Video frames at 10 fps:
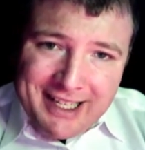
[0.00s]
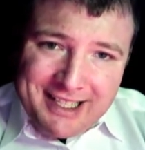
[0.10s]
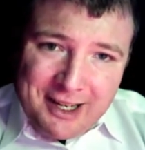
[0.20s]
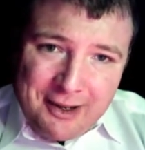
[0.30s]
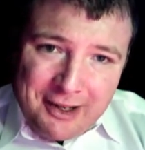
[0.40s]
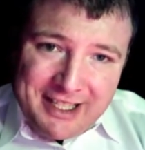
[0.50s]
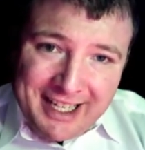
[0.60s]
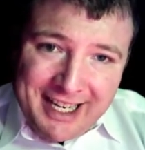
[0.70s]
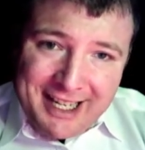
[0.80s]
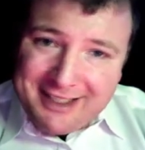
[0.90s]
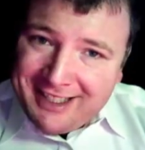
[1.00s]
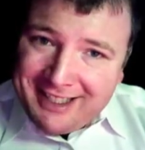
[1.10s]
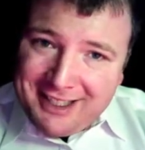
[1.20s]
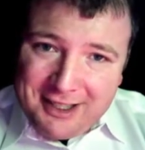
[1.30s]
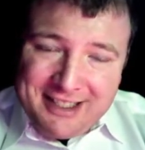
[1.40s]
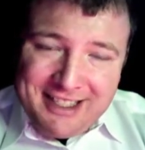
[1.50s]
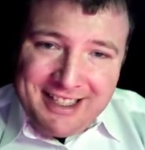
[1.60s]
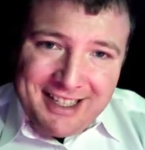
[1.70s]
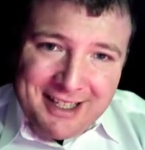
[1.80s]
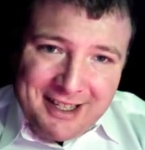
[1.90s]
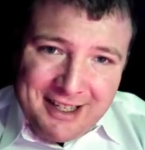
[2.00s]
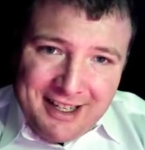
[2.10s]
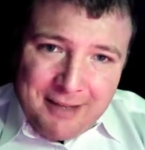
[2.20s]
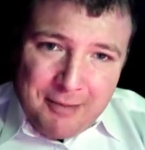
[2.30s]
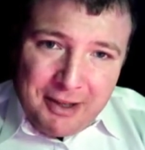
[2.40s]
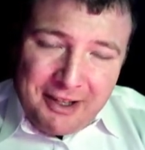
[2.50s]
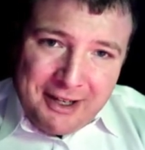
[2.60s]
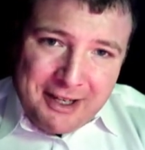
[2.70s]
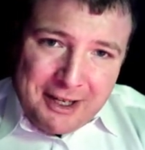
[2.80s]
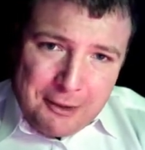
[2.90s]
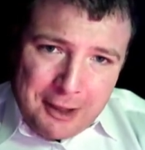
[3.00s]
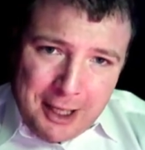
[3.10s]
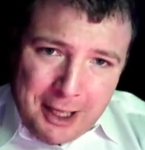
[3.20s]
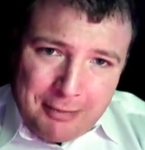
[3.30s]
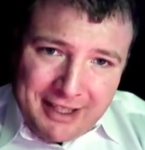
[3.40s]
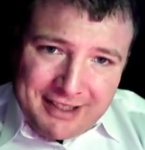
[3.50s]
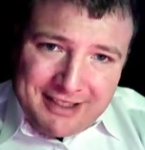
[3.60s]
go there and check it out. You can see military-industrial complex